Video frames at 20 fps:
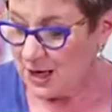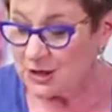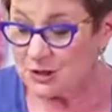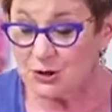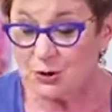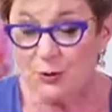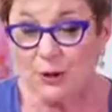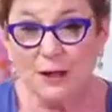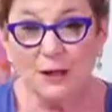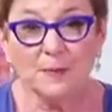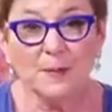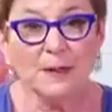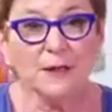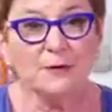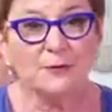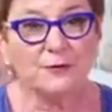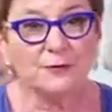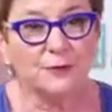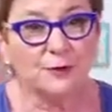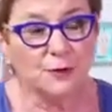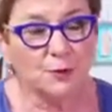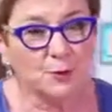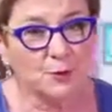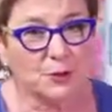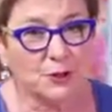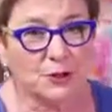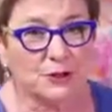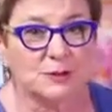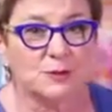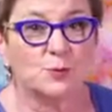So, keeping a few
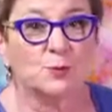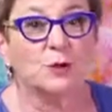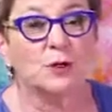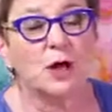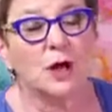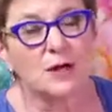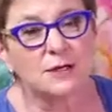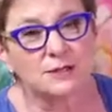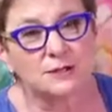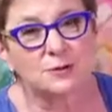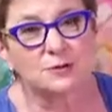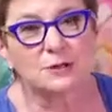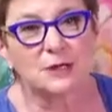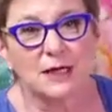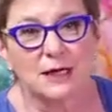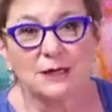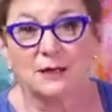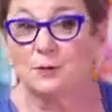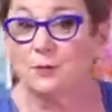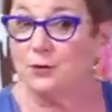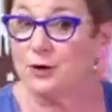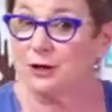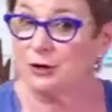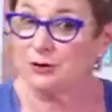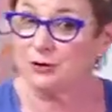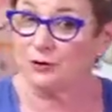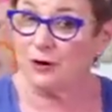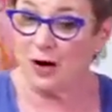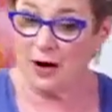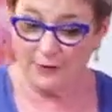books will also take the
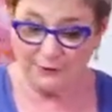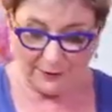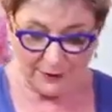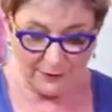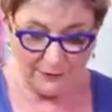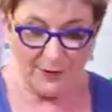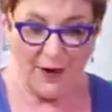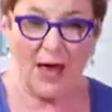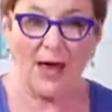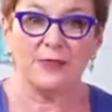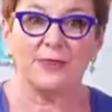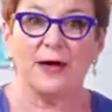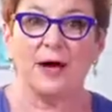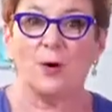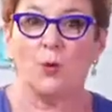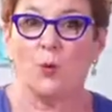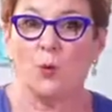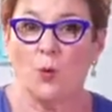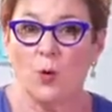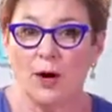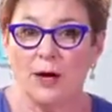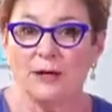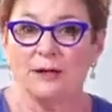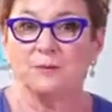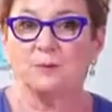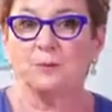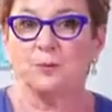pressure off of that one